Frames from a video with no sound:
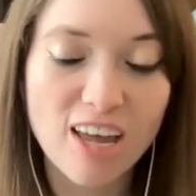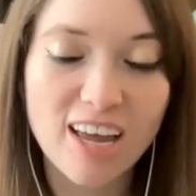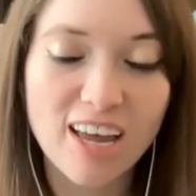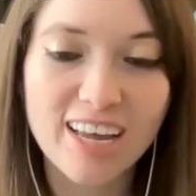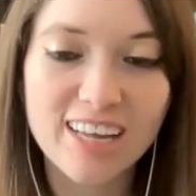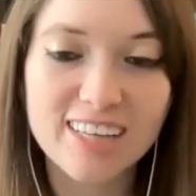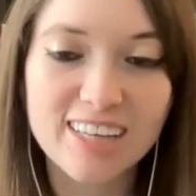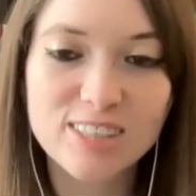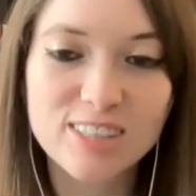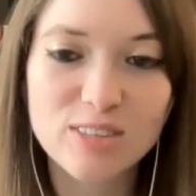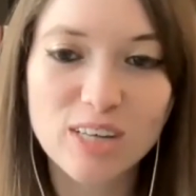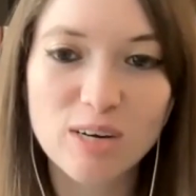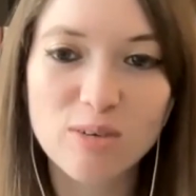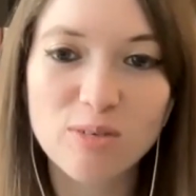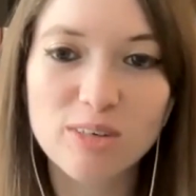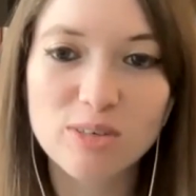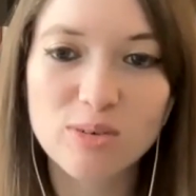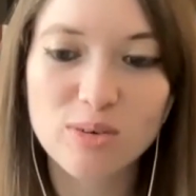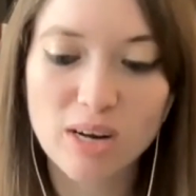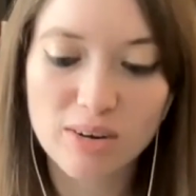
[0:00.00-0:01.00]
And so that
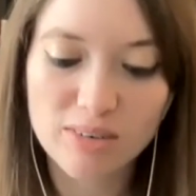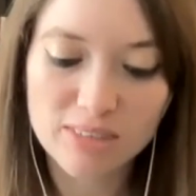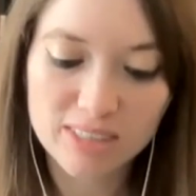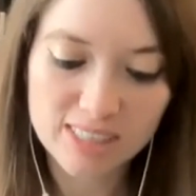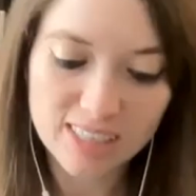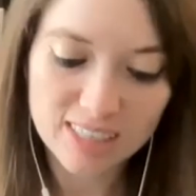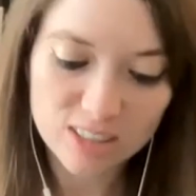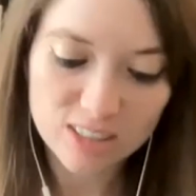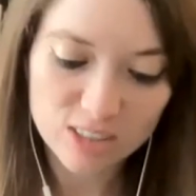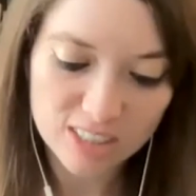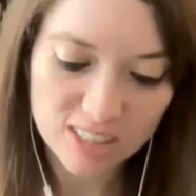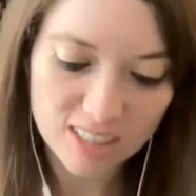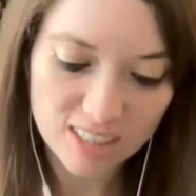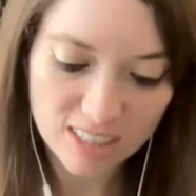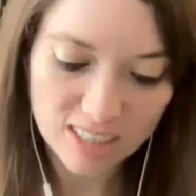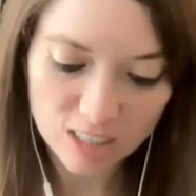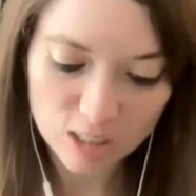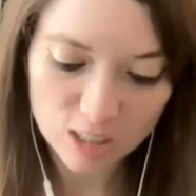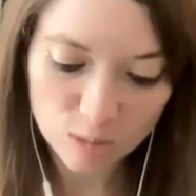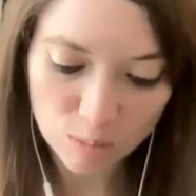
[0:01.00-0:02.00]
was what I was interested
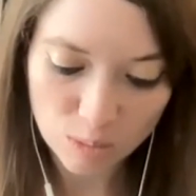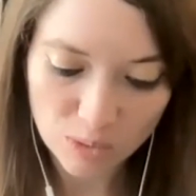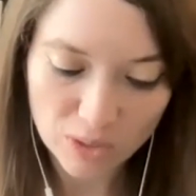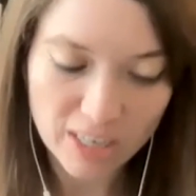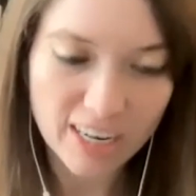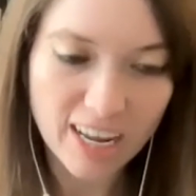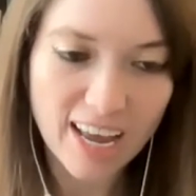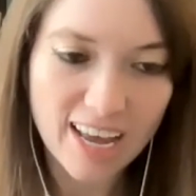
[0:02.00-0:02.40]
in exploring.